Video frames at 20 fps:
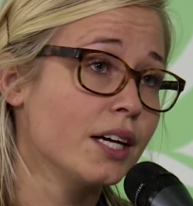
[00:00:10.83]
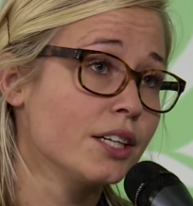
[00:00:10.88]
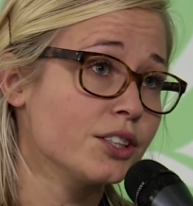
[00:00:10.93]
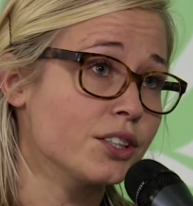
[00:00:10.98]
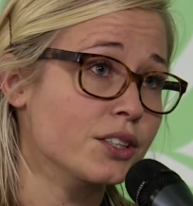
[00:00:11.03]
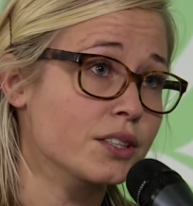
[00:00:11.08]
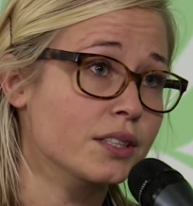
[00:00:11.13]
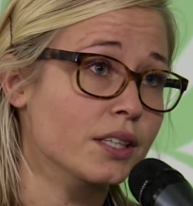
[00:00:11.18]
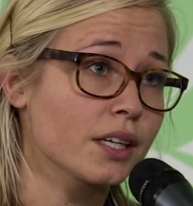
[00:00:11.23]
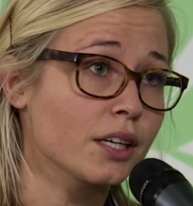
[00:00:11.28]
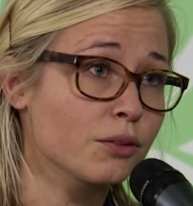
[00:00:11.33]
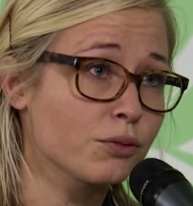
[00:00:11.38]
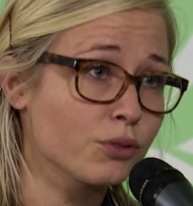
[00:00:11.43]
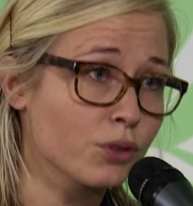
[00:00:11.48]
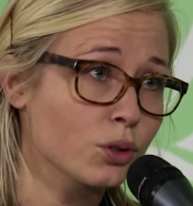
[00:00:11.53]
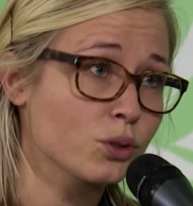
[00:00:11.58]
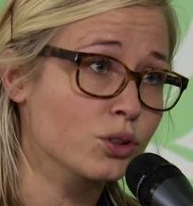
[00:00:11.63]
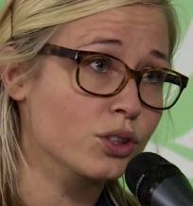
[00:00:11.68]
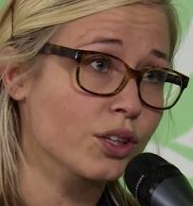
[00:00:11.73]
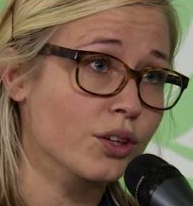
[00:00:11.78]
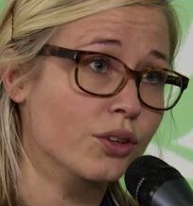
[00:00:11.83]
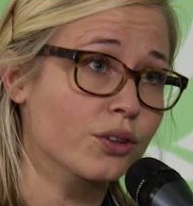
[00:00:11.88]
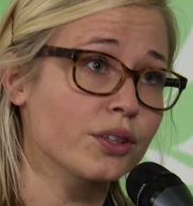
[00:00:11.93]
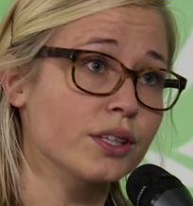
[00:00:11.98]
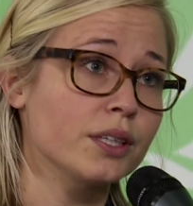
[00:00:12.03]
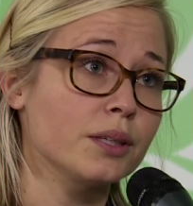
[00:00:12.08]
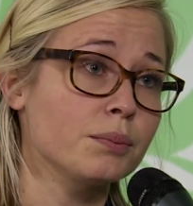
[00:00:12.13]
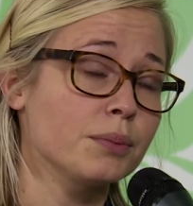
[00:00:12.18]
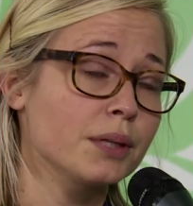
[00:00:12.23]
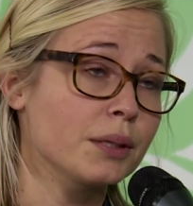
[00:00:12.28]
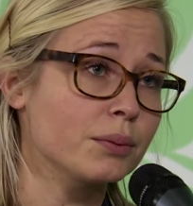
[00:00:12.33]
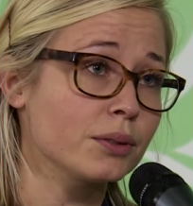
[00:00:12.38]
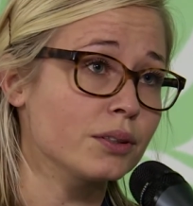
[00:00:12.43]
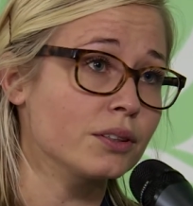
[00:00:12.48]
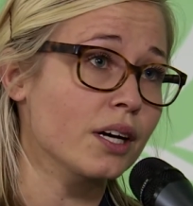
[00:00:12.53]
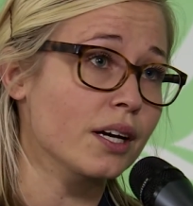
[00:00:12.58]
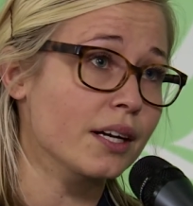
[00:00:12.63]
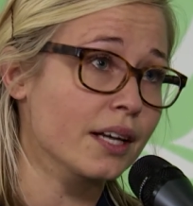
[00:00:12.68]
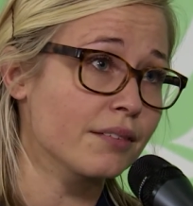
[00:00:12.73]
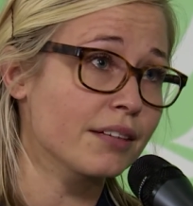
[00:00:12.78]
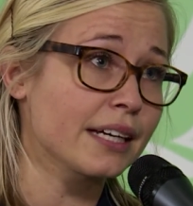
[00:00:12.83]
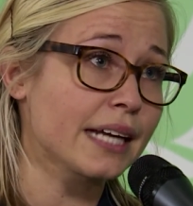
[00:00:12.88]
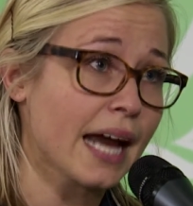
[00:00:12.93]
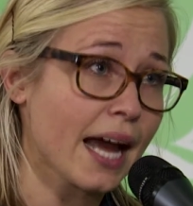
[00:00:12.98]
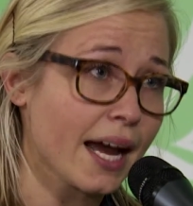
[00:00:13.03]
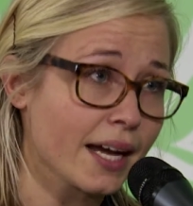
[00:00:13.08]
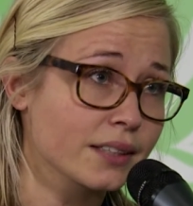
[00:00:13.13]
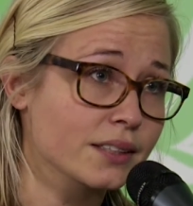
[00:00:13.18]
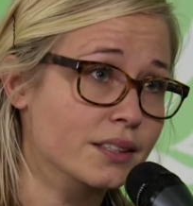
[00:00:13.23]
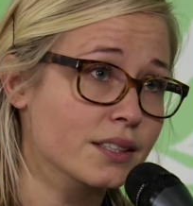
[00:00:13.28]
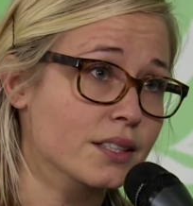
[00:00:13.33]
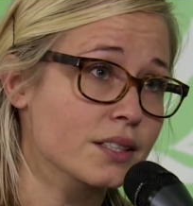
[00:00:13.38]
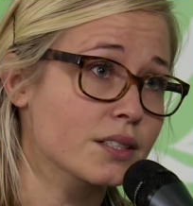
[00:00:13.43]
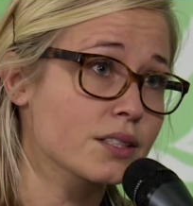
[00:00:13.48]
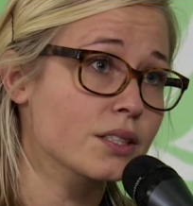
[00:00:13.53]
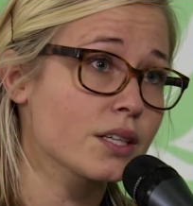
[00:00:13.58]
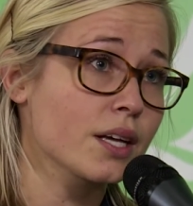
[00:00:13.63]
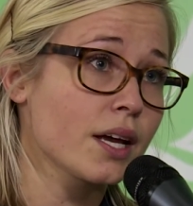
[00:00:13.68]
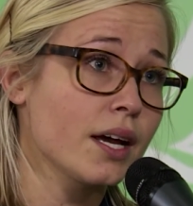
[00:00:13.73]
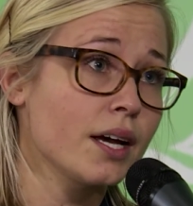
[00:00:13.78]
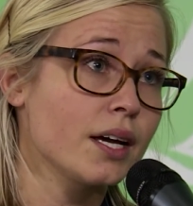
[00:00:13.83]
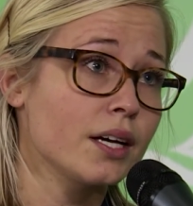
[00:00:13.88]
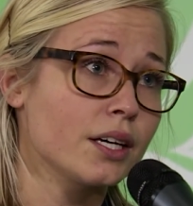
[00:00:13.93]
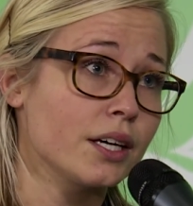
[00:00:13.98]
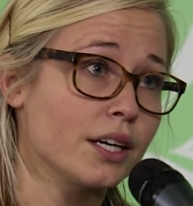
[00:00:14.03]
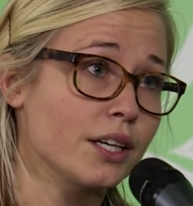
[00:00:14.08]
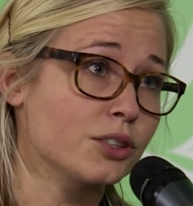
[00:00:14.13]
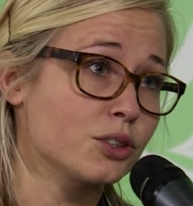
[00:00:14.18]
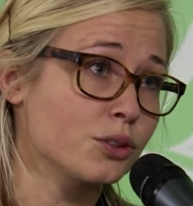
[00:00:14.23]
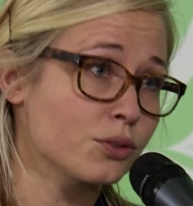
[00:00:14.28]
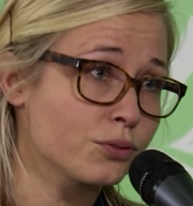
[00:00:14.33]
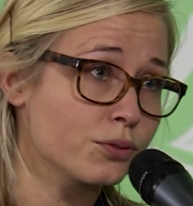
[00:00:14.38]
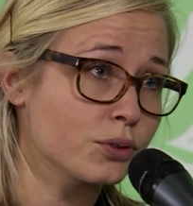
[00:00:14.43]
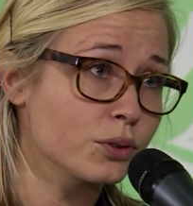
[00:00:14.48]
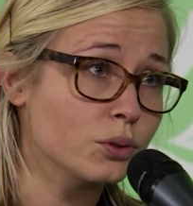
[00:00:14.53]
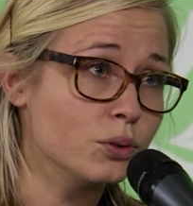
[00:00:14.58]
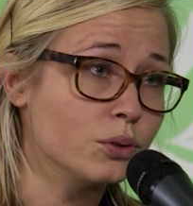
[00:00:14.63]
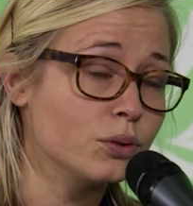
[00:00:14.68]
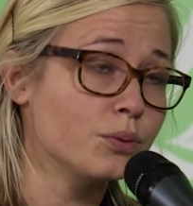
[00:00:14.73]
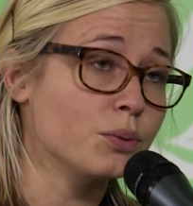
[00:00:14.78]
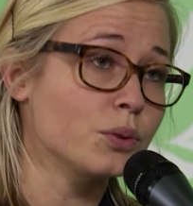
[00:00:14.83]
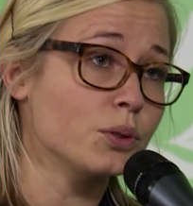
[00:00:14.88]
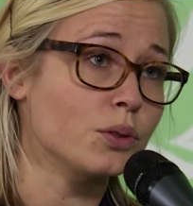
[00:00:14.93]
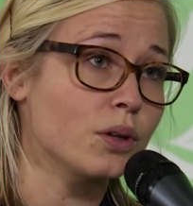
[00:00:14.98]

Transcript: Just seeing food security, people not having access to food,